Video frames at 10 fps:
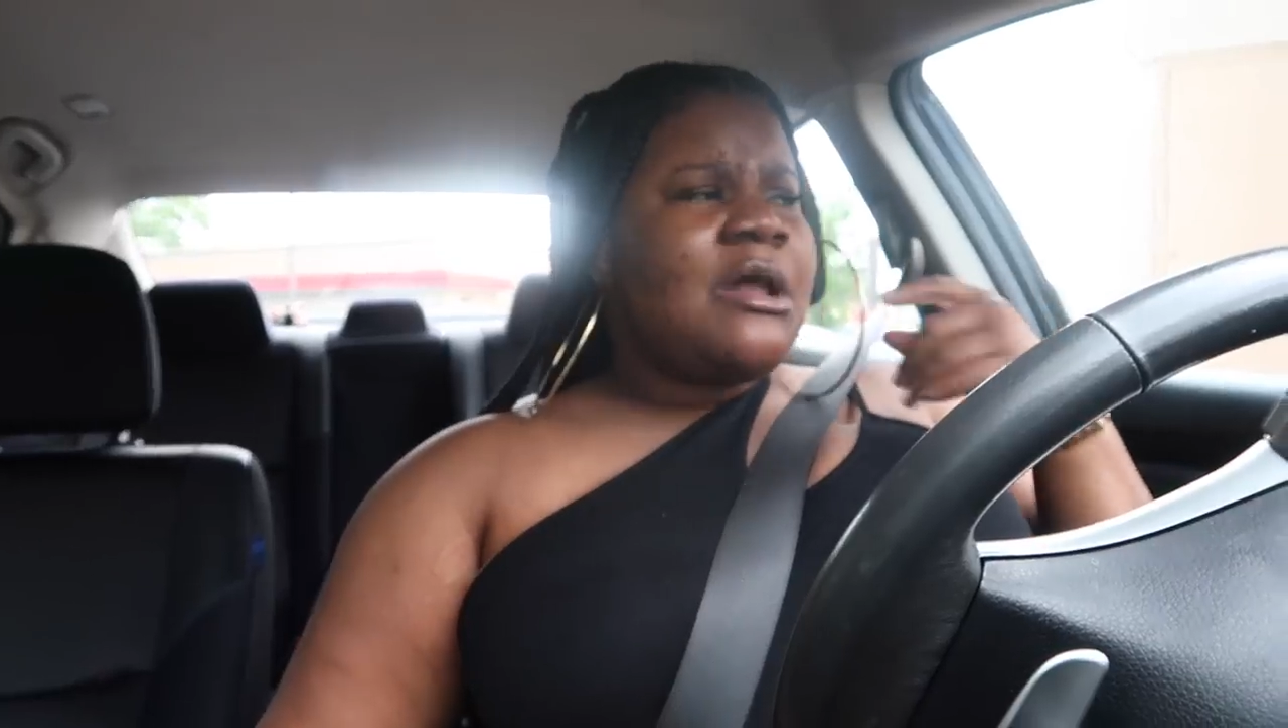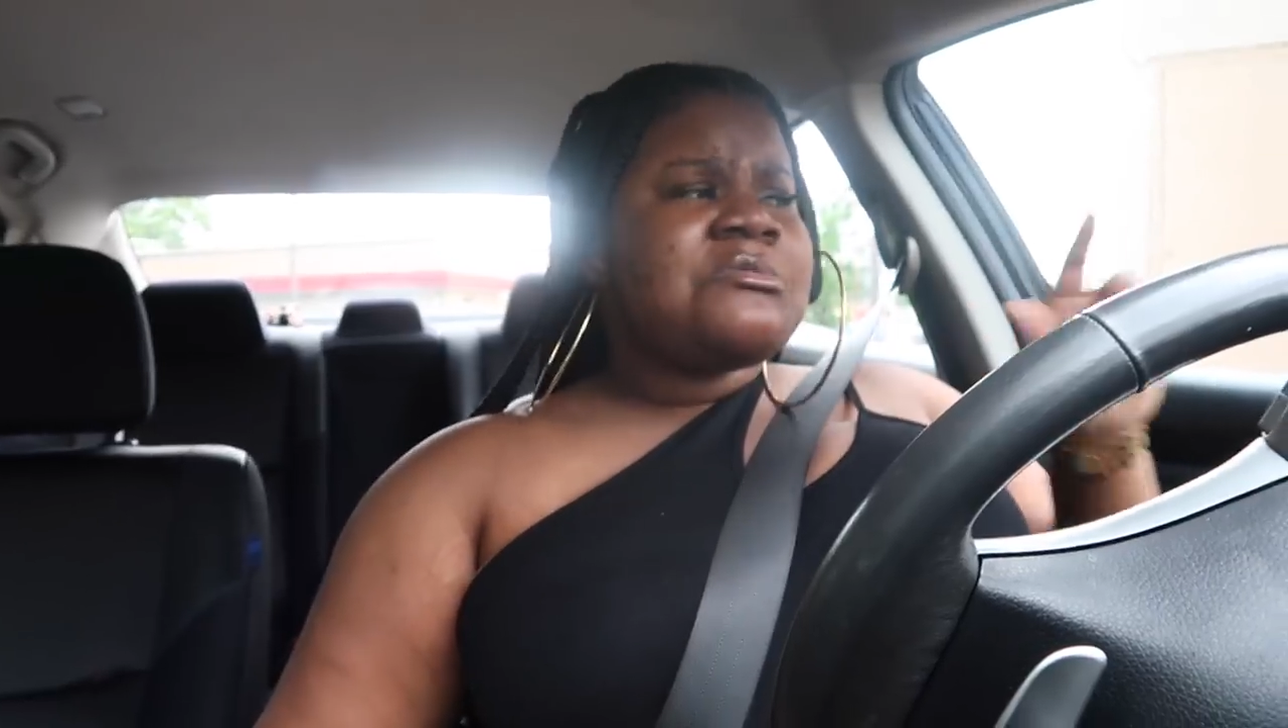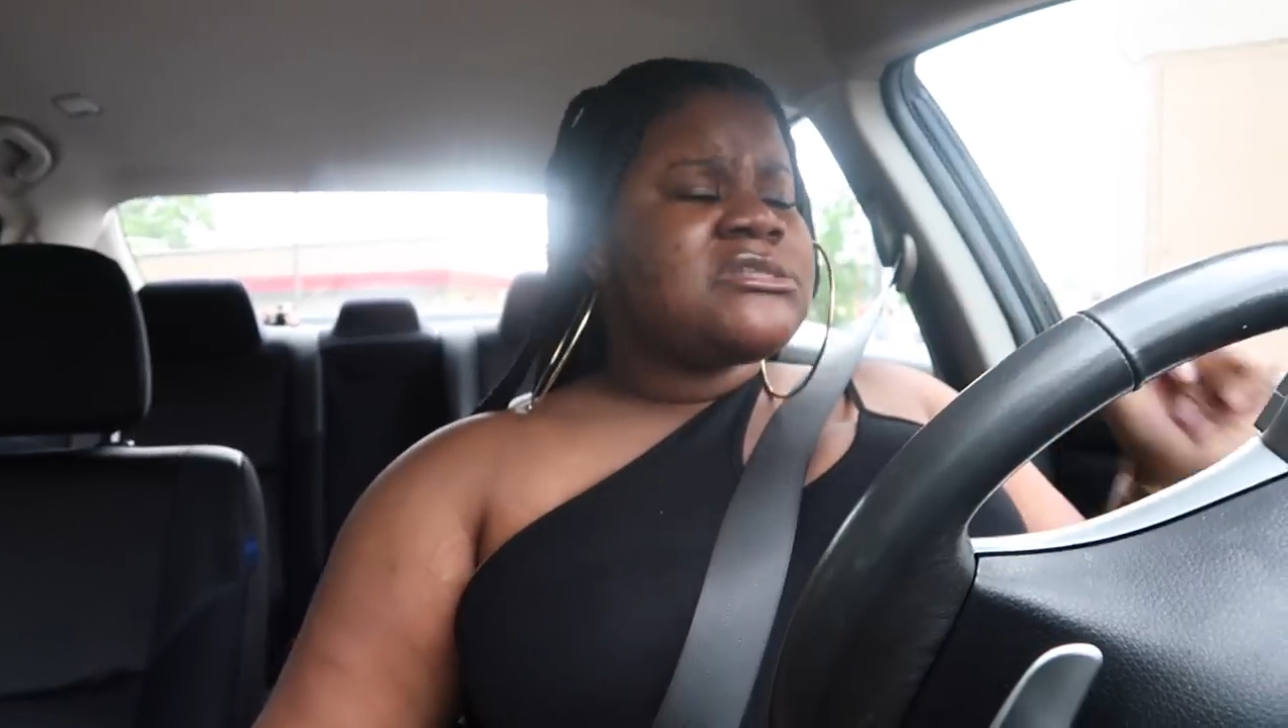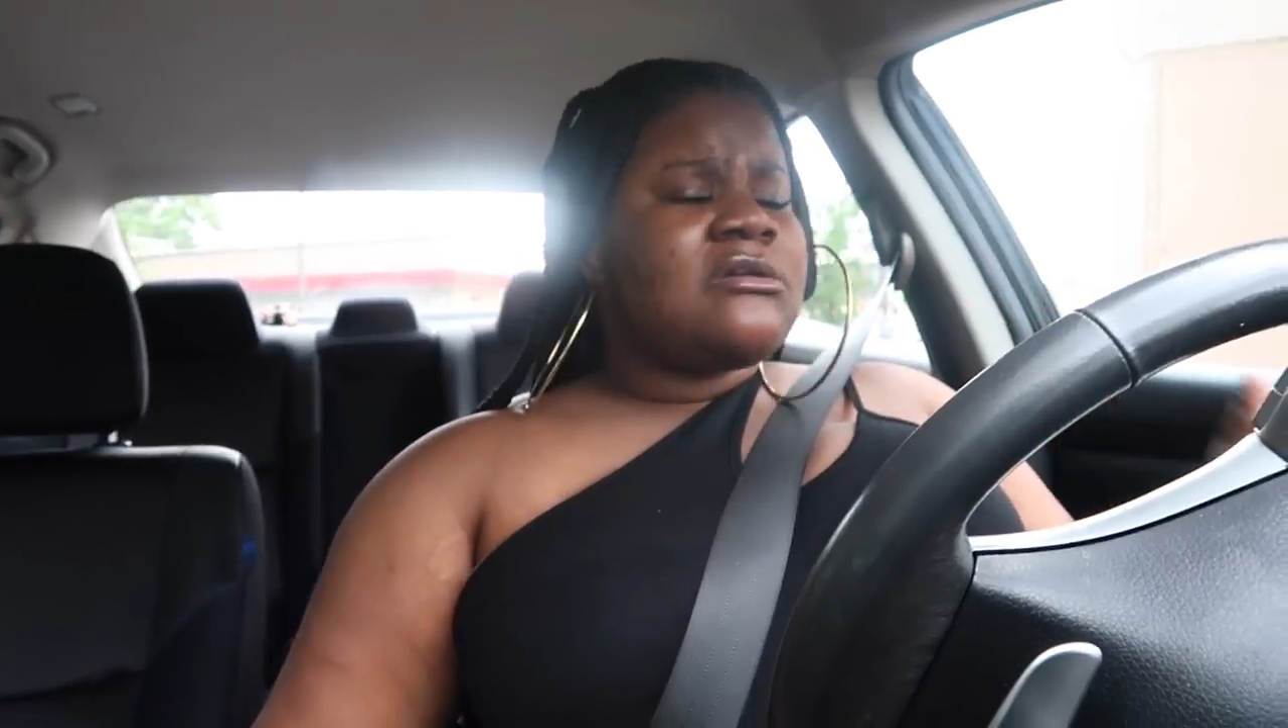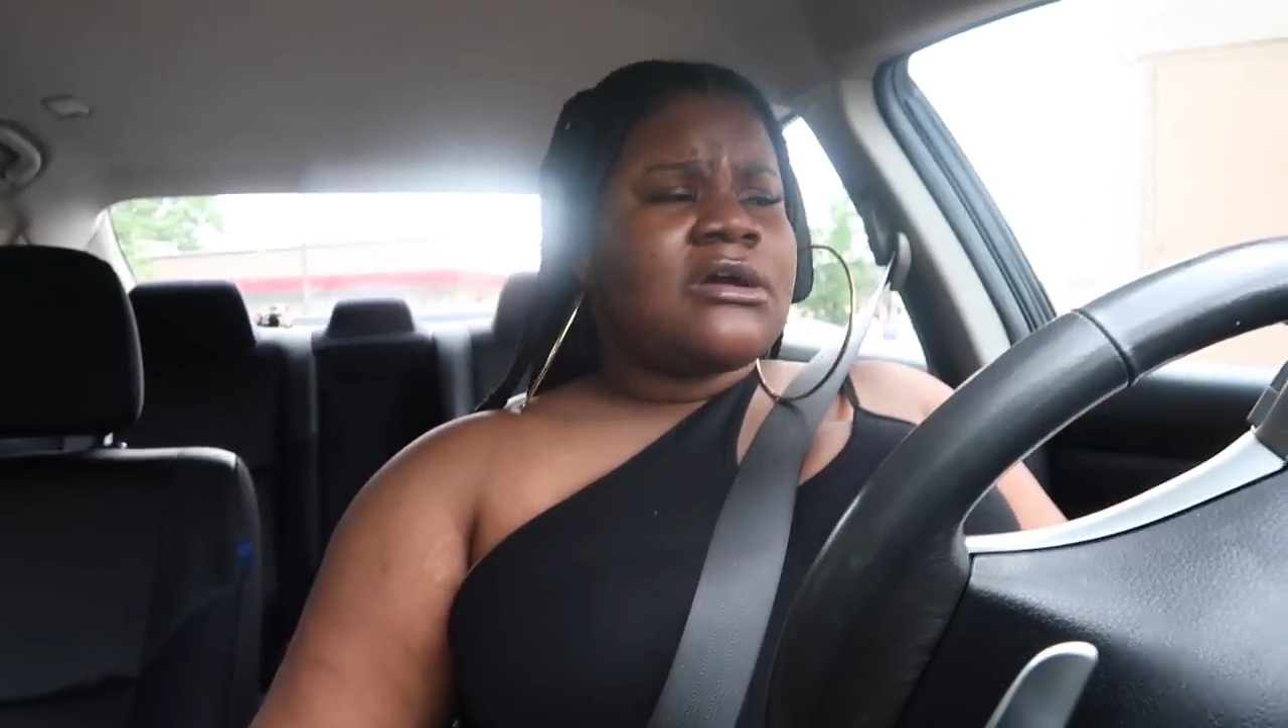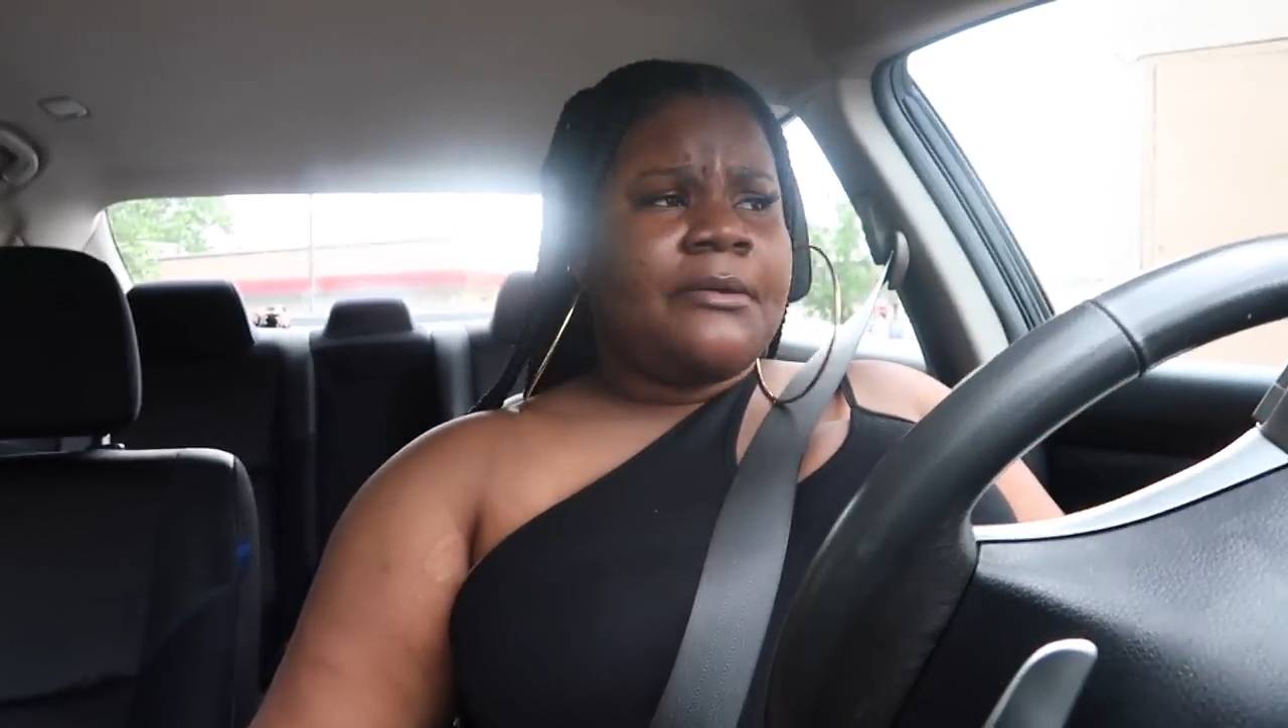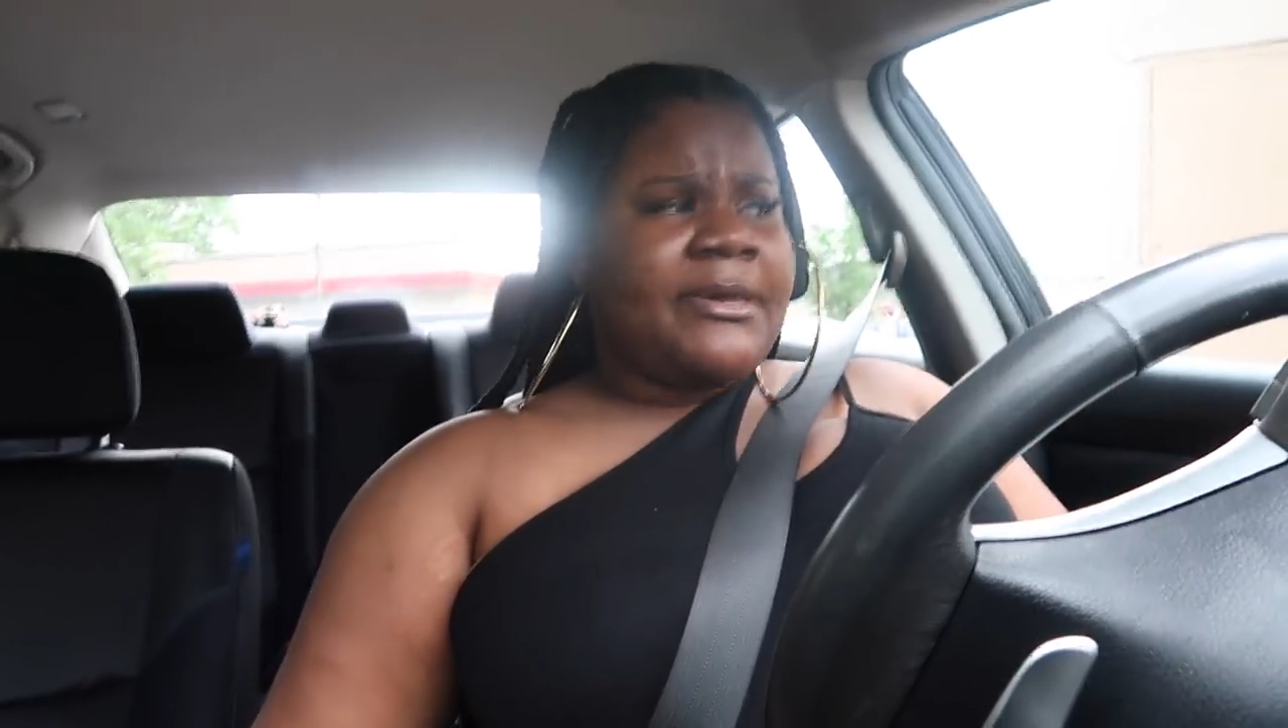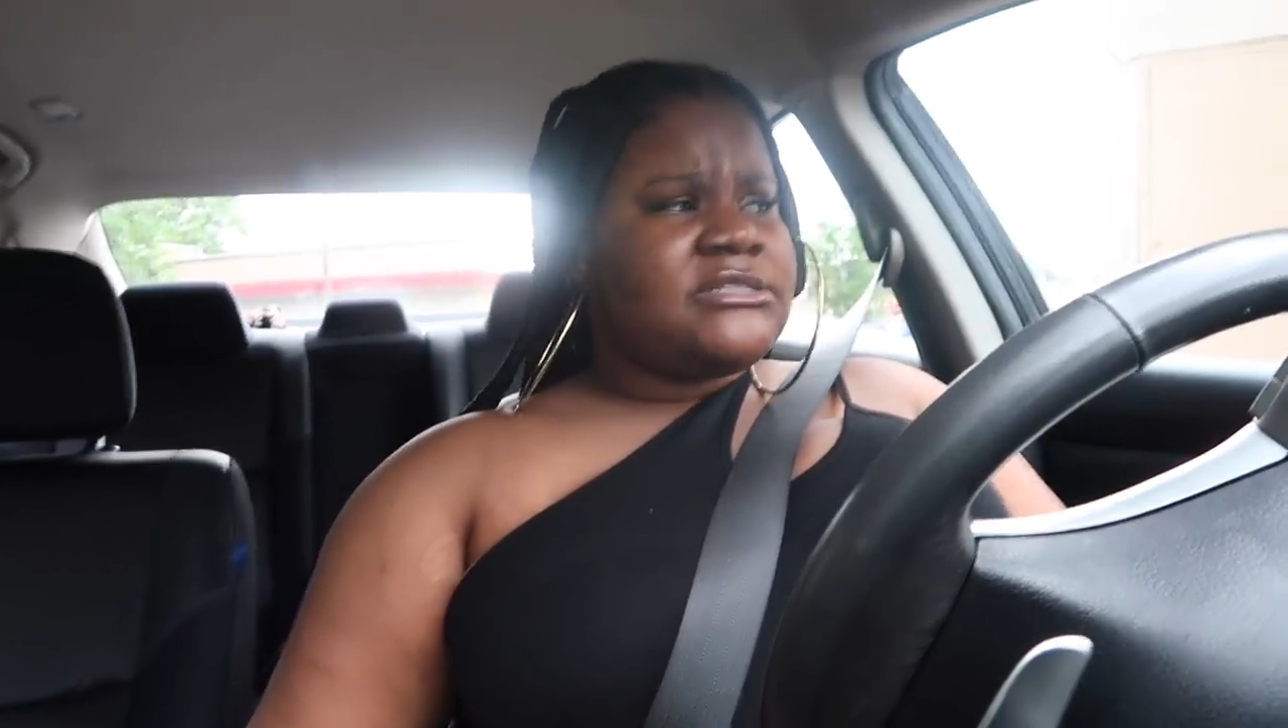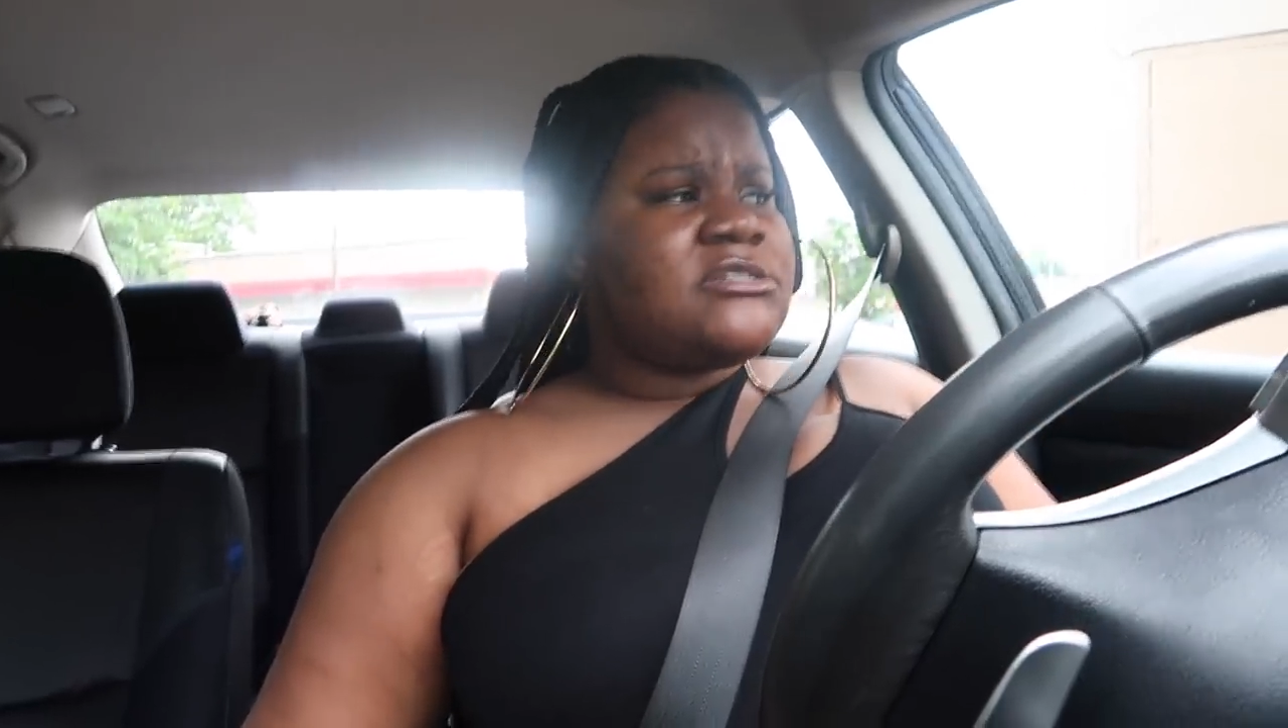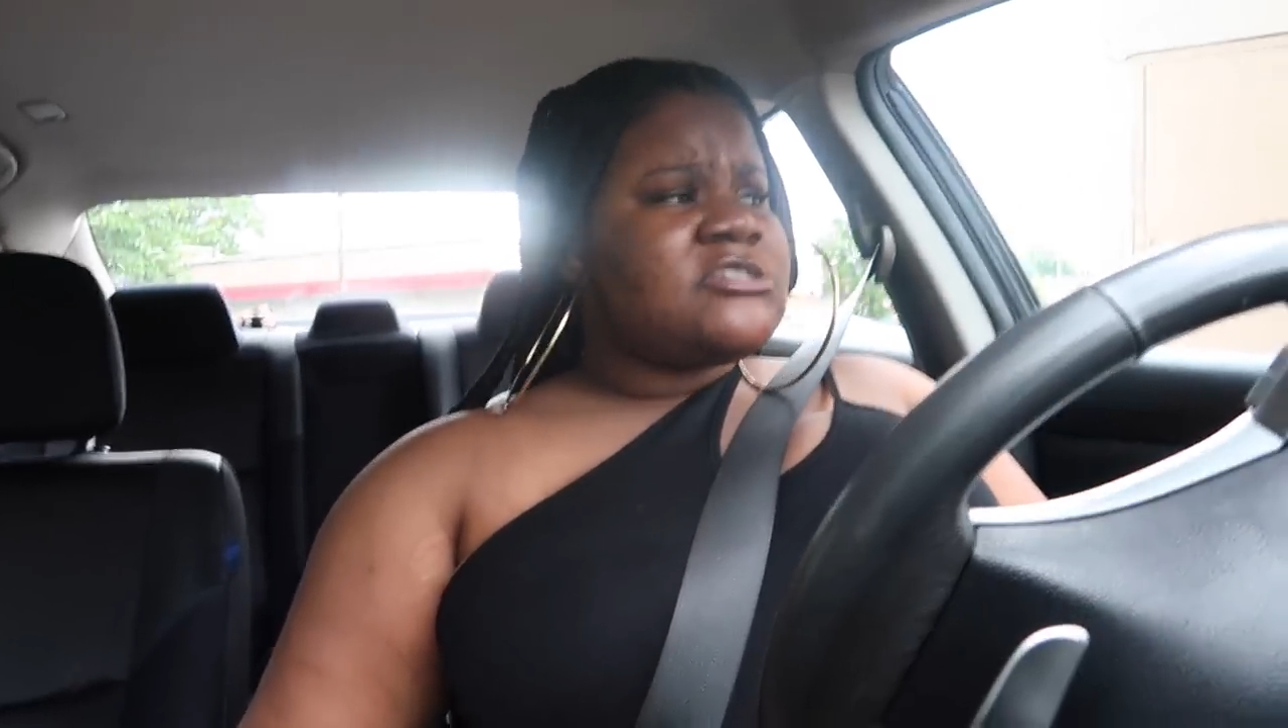I was gonna come
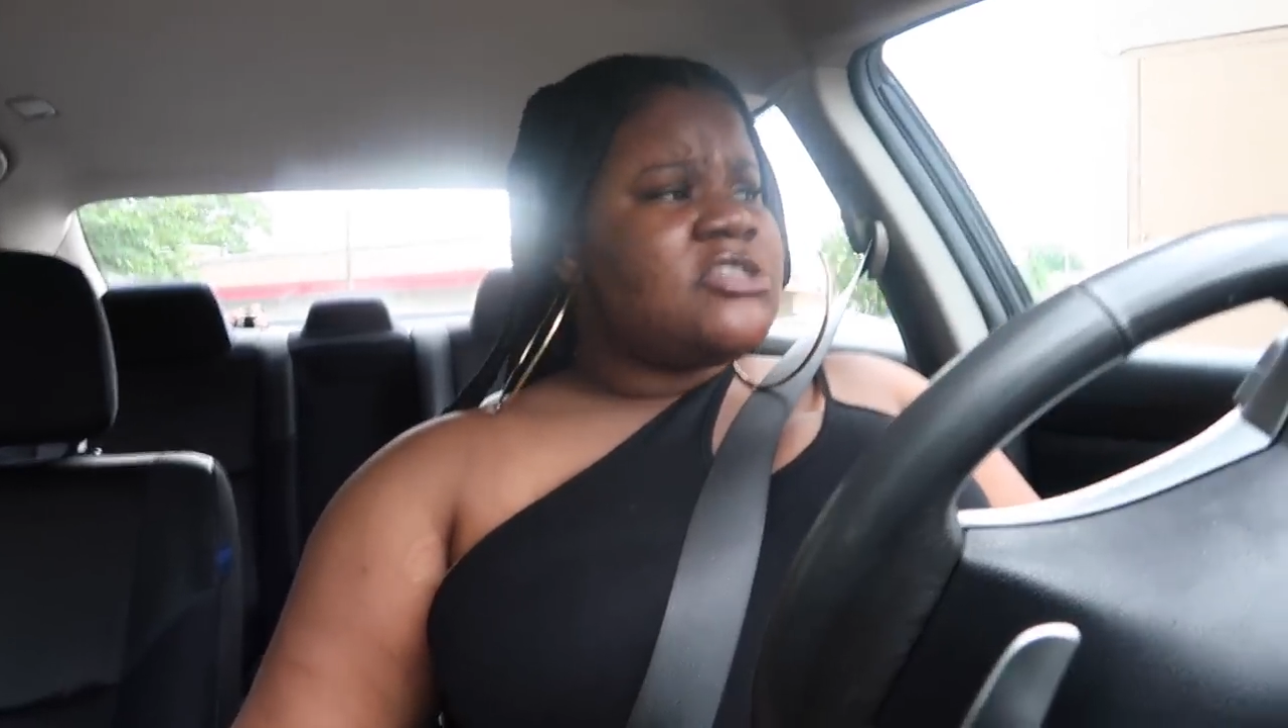back to the